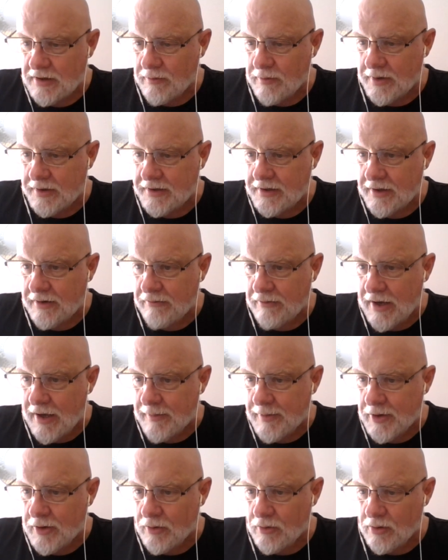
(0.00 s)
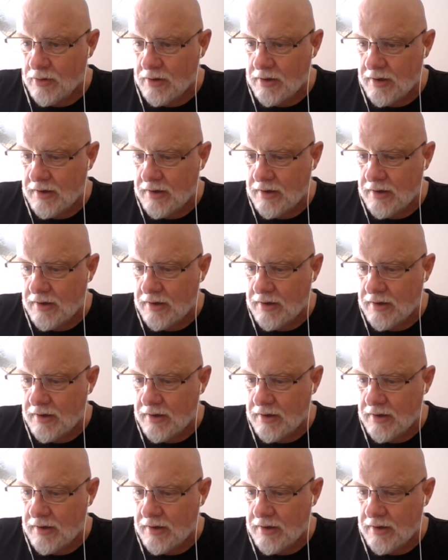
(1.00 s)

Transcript: I went down a rabbit hole